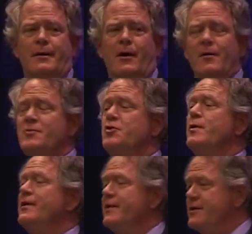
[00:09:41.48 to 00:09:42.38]
now I'm
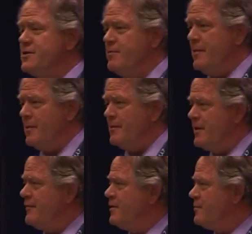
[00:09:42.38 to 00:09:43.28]
doing things to people. I'm
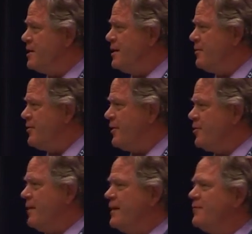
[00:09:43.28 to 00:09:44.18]
giving them
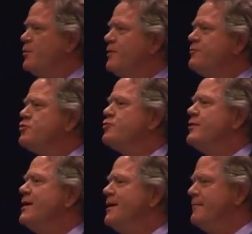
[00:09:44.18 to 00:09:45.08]
chemotherapy. I never would have
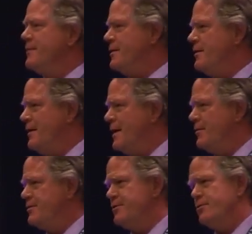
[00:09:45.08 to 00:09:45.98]
dreamed that I
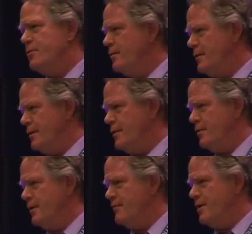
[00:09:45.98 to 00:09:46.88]
would
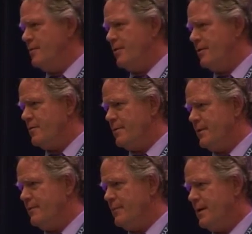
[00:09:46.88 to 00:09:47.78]
give
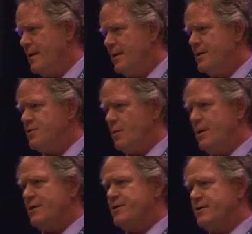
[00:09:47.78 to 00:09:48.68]
chemotherapy. So we're
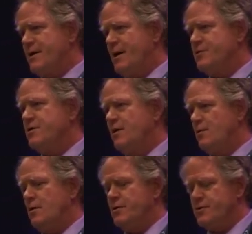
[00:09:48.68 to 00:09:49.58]
not just counseling,
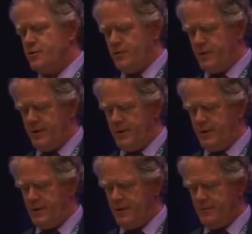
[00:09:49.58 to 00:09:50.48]
we're also doing
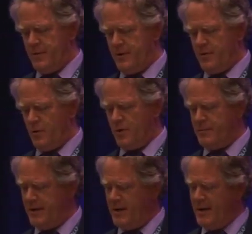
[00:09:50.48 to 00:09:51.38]
the other
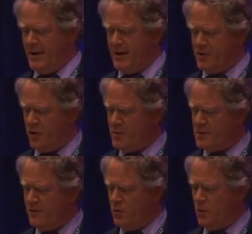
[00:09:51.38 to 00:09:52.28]
work. But in
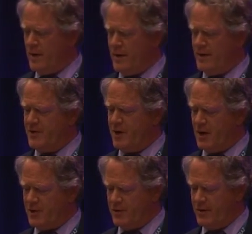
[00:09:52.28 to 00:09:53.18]
terms of what a
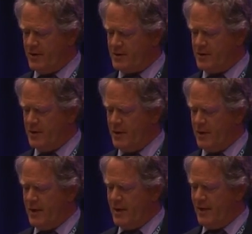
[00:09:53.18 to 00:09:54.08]
doctor is,
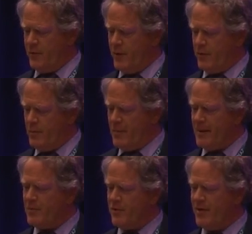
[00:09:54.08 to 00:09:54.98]
if we
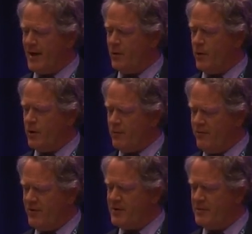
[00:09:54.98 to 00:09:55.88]
remember that we are
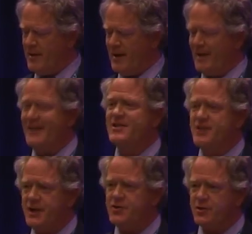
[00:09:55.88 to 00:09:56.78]
fundamentally
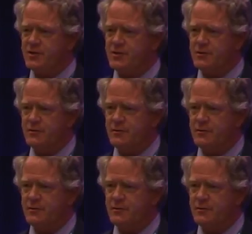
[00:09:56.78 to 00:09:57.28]
teachers,